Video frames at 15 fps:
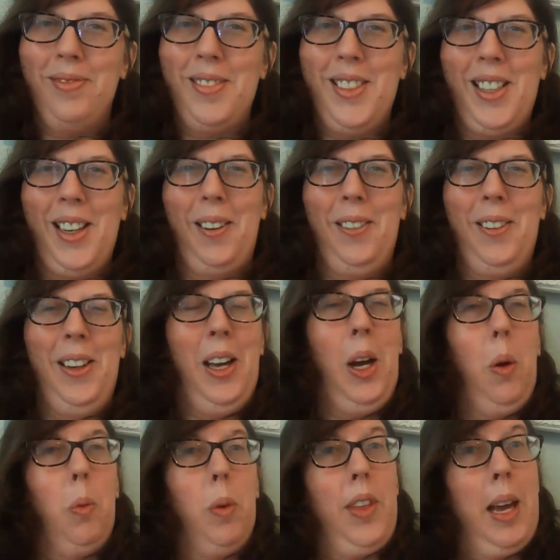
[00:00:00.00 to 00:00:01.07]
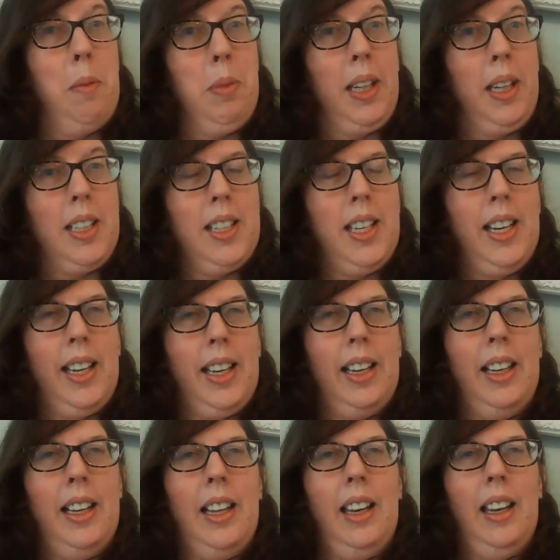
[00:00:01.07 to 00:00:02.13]
So, with that being
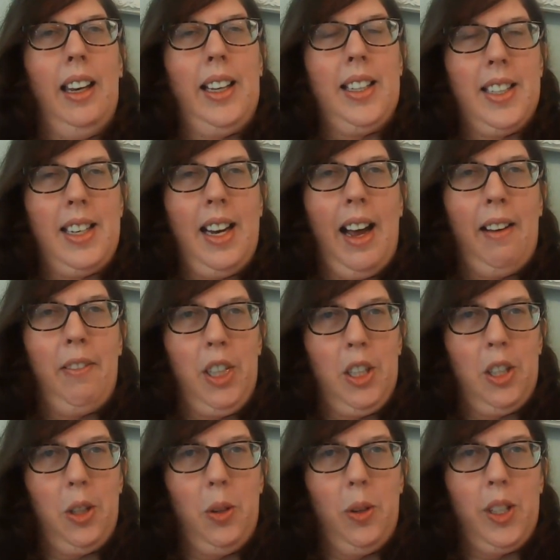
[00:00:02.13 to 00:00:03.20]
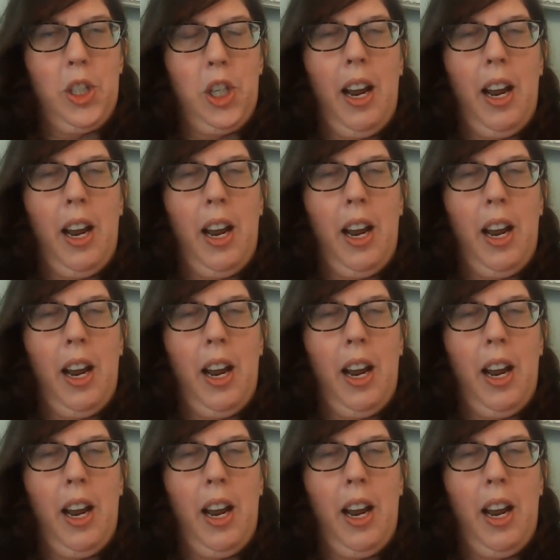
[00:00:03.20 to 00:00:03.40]
said, let's dive into it.